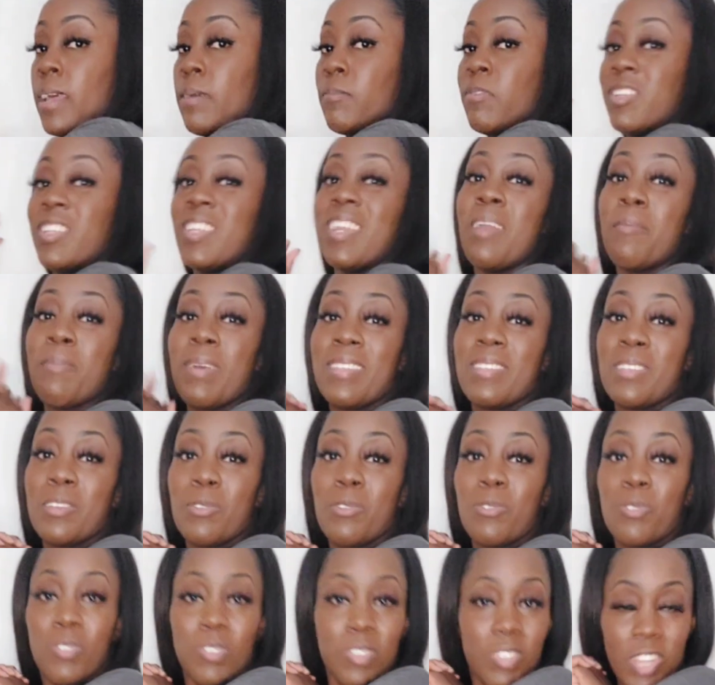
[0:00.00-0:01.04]
And I'm sharing my
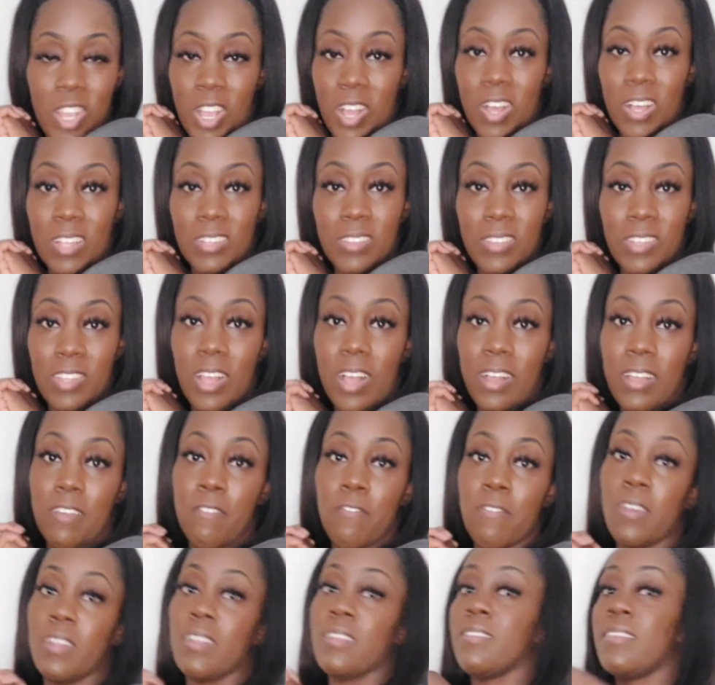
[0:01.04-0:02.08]
secrets with y'all so y'all
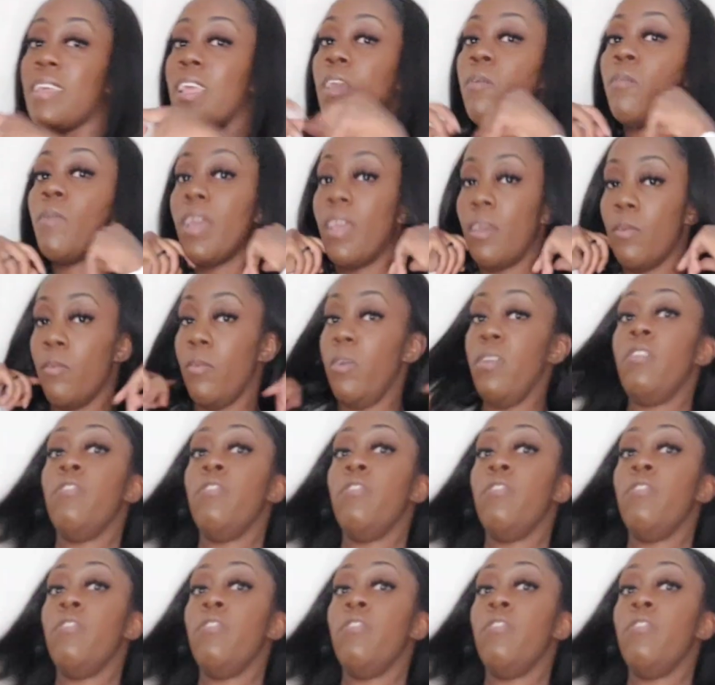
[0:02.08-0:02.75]
can feel the same way,